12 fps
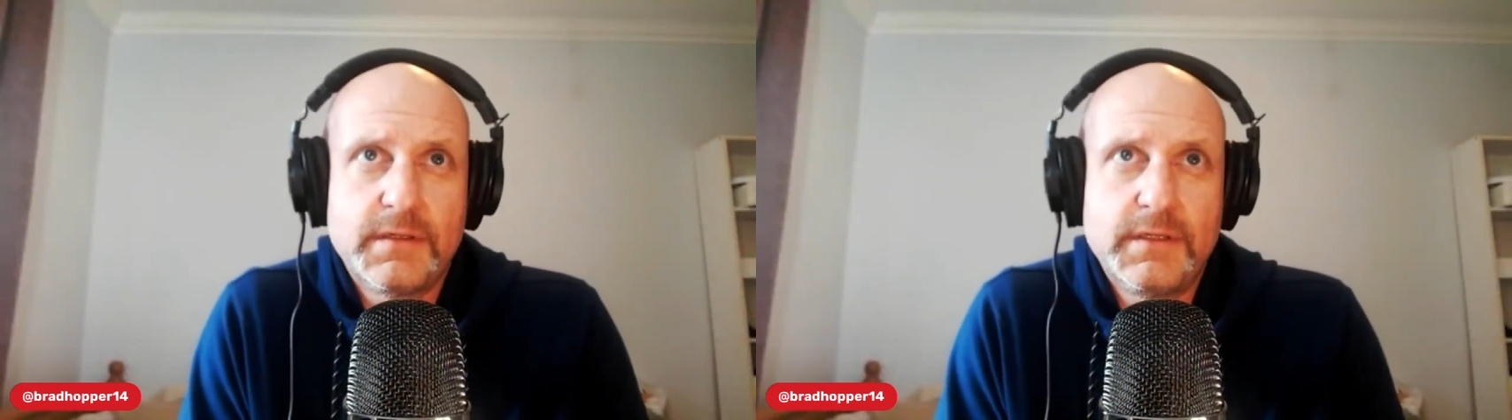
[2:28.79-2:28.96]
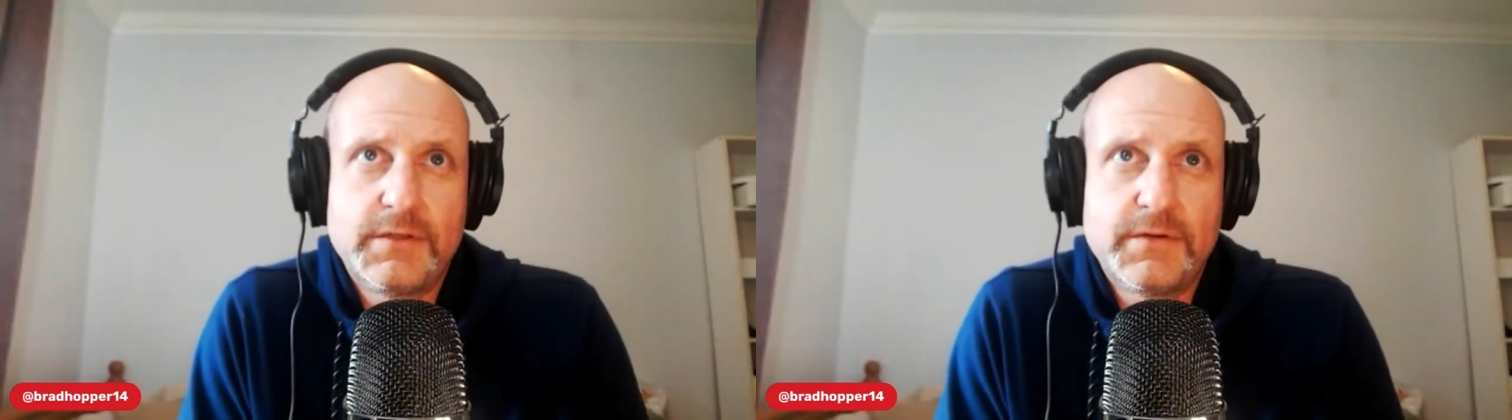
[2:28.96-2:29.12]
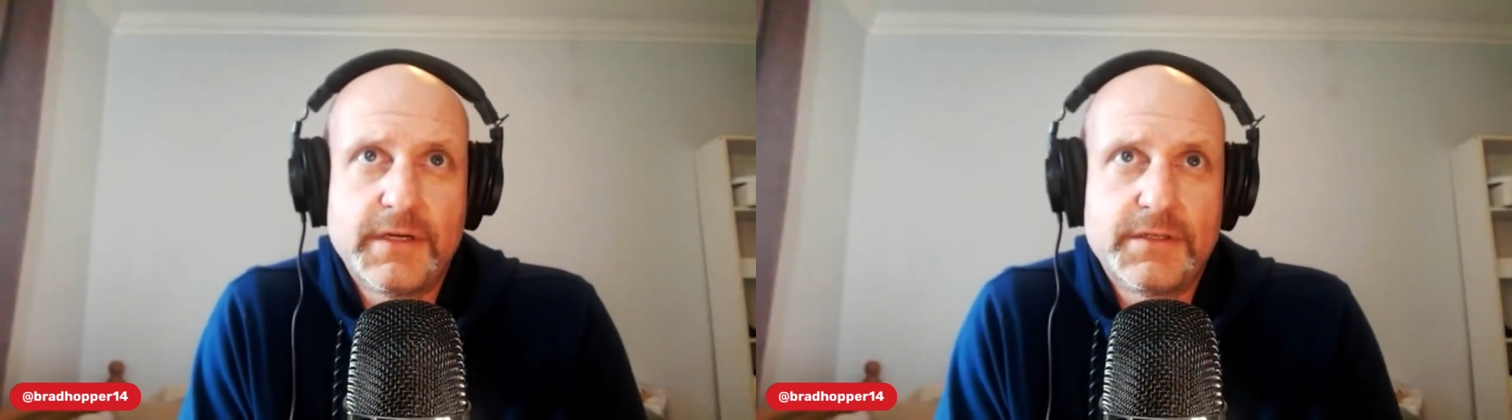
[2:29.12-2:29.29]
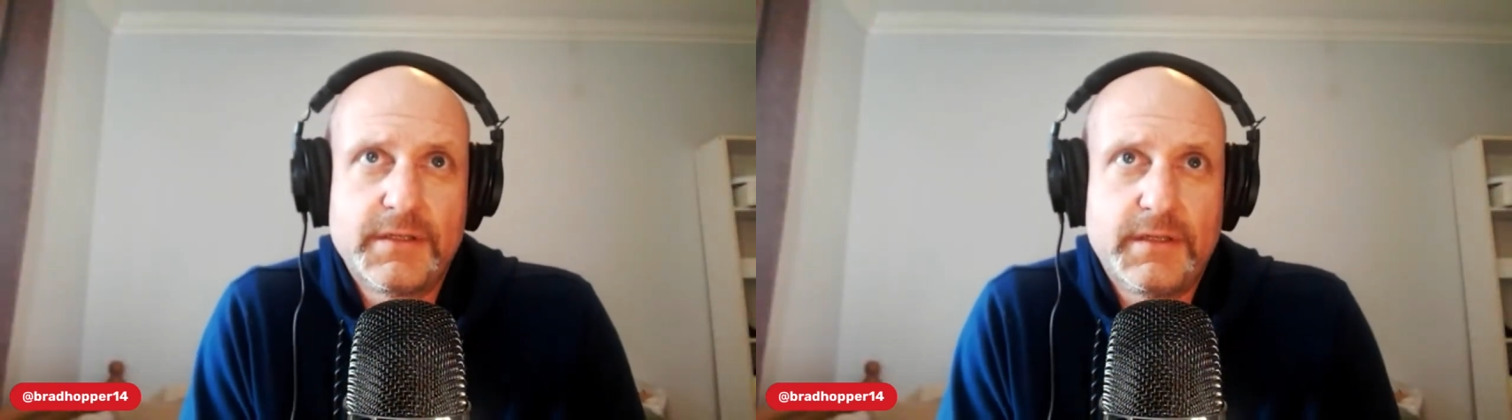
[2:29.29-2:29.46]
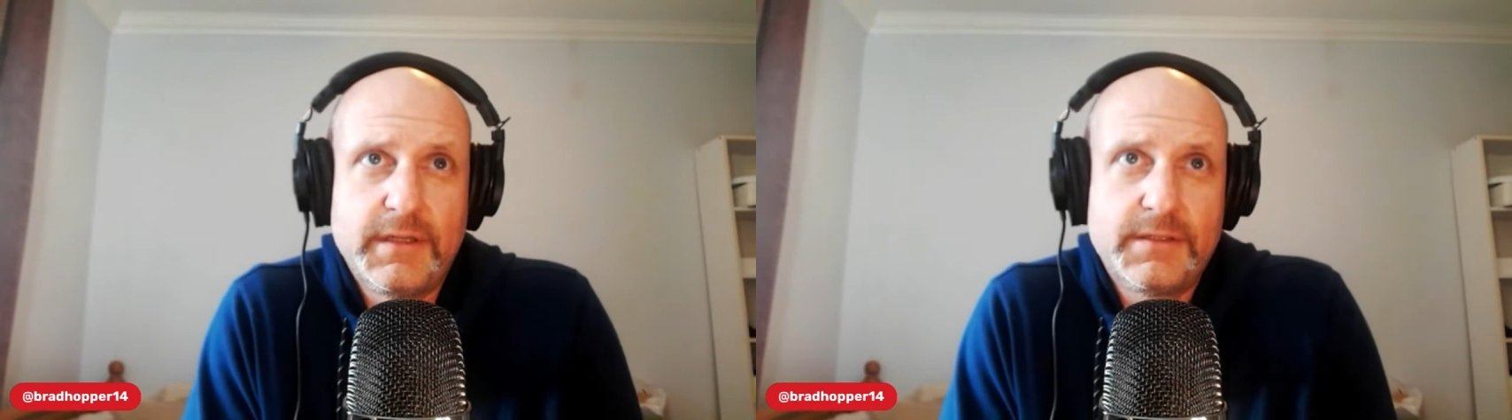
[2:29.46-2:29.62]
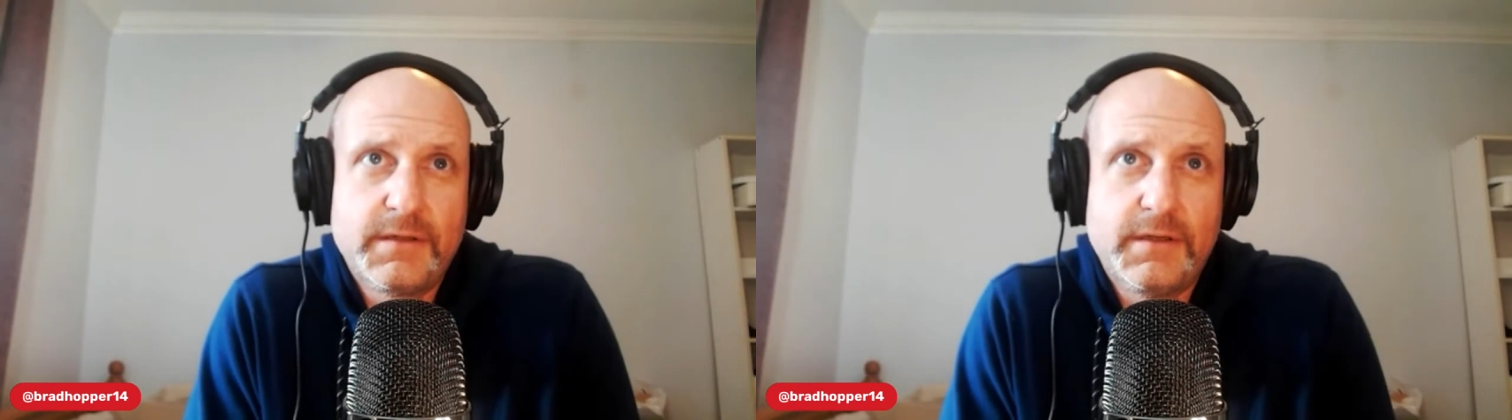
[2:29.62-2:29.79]
and he
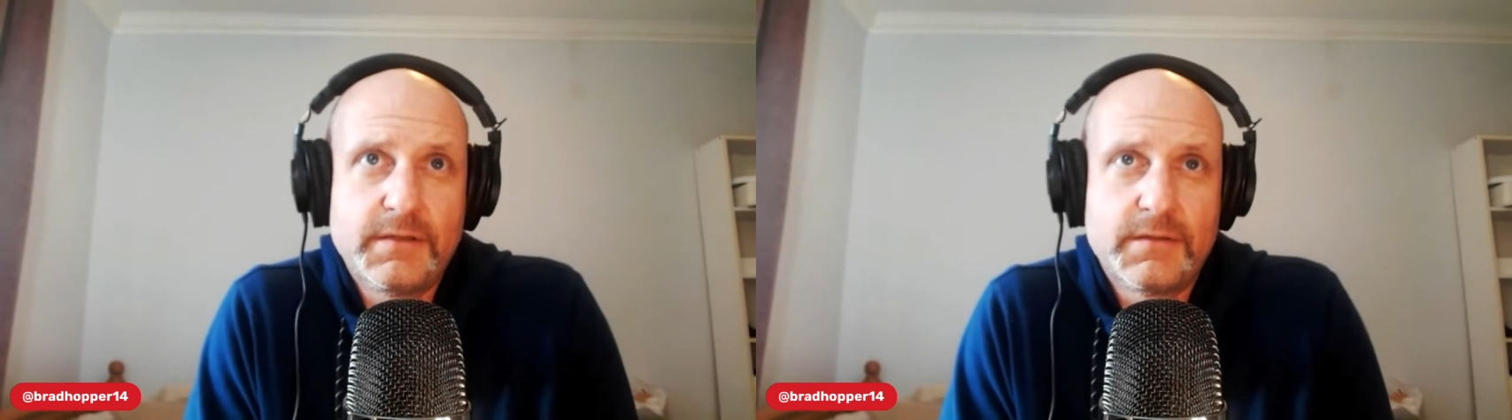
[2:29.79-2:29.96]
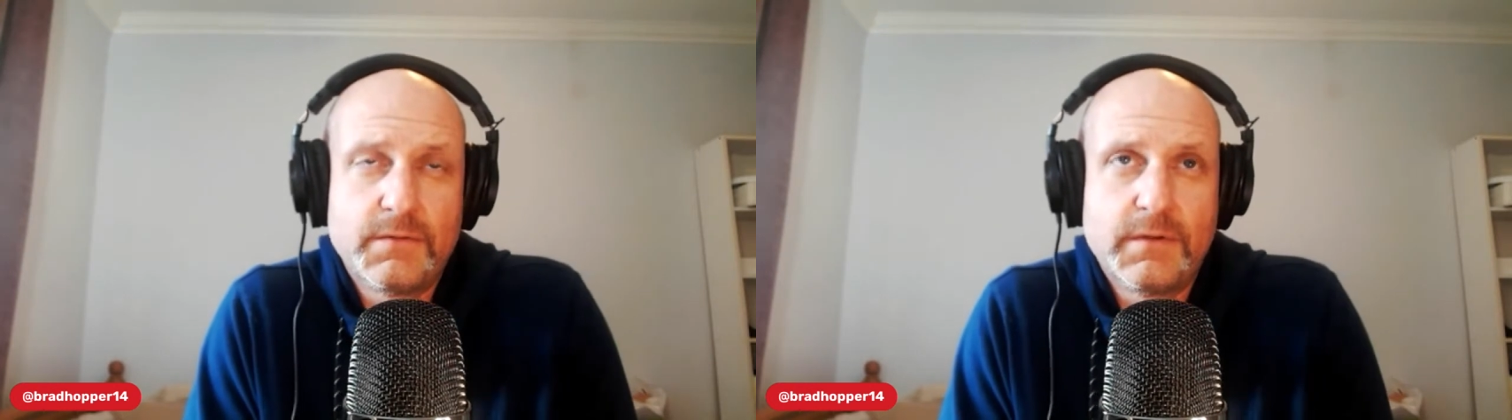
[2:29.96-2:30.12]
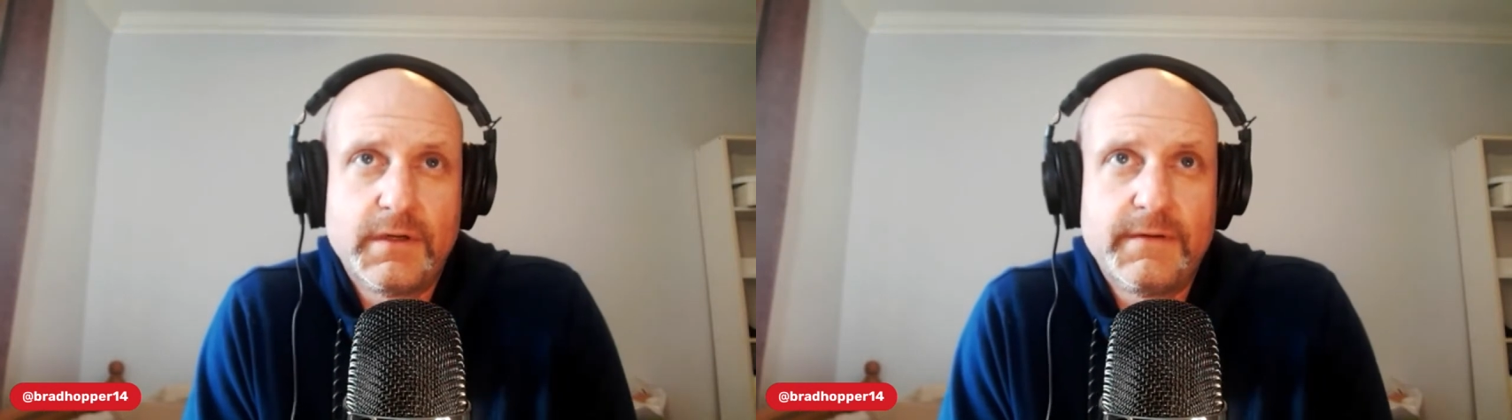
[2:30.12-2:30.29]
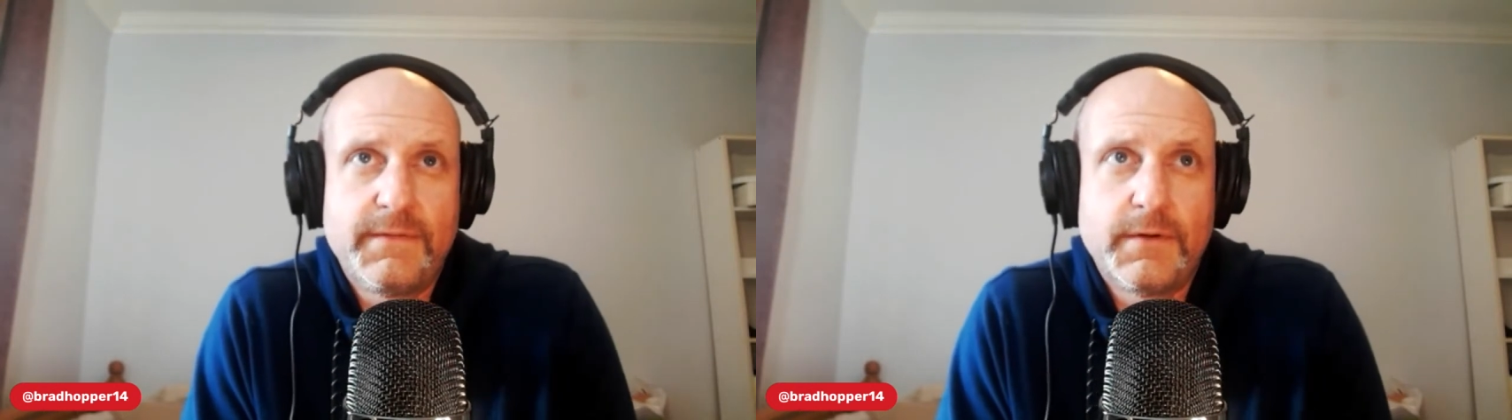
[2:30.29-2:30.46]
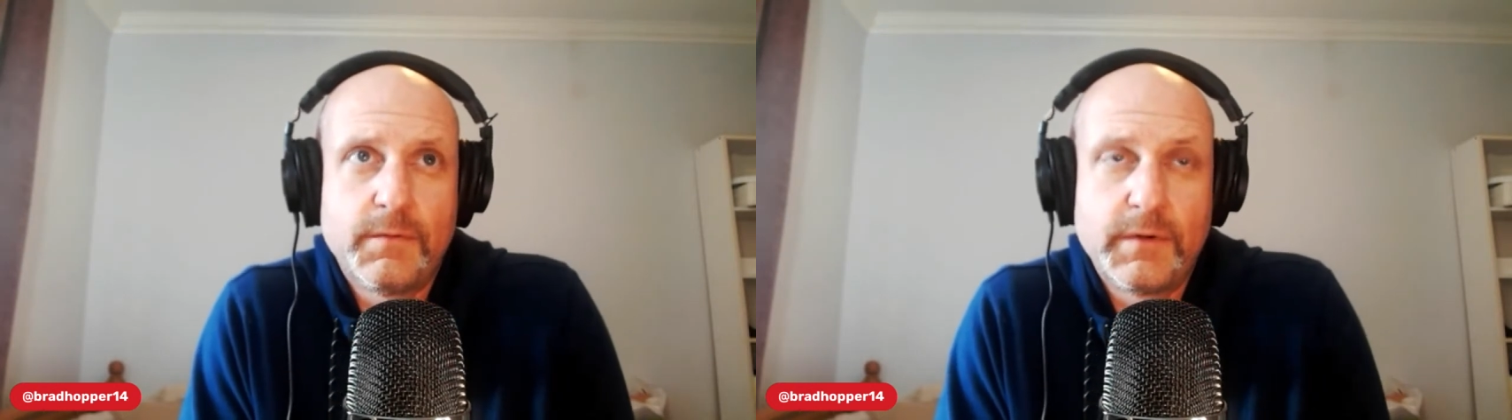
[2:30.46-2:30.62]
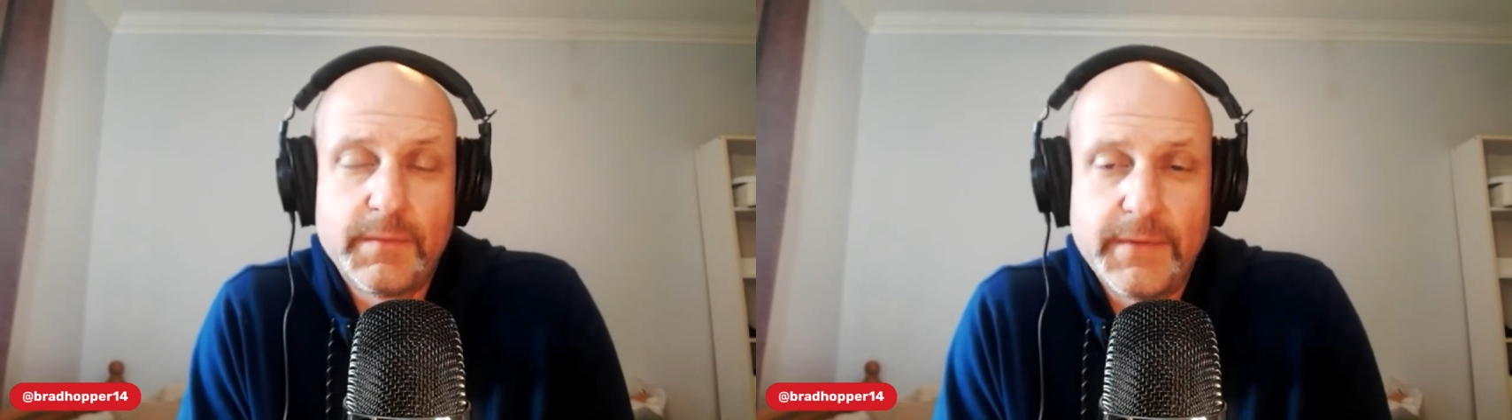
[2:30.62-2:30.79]
tragically took his own life following a